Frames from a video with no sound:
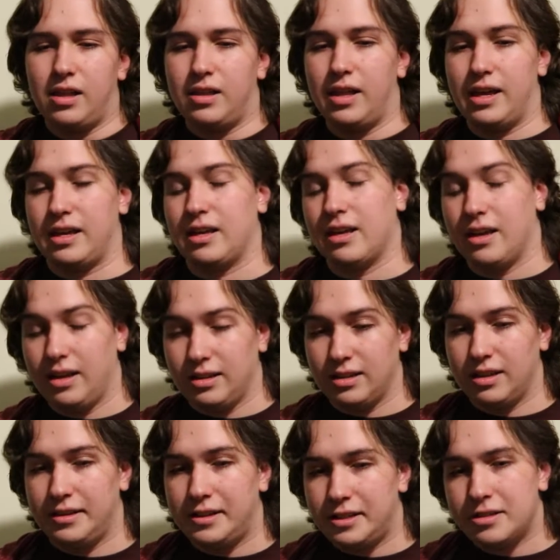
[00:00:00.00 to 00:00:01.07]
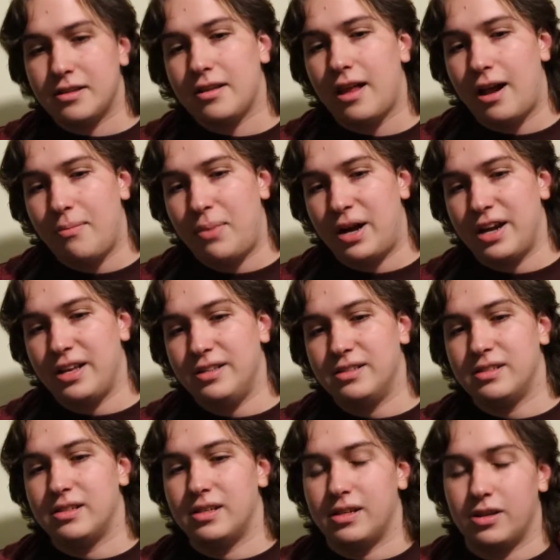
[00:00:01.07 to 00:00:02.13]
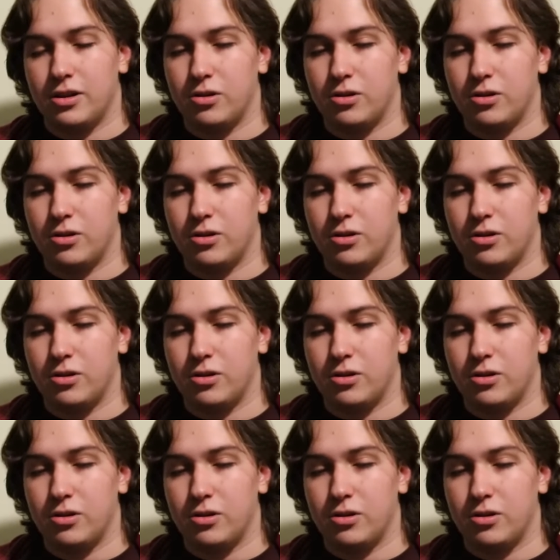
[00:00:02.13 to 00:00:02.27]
Like, it is a lot of buttons.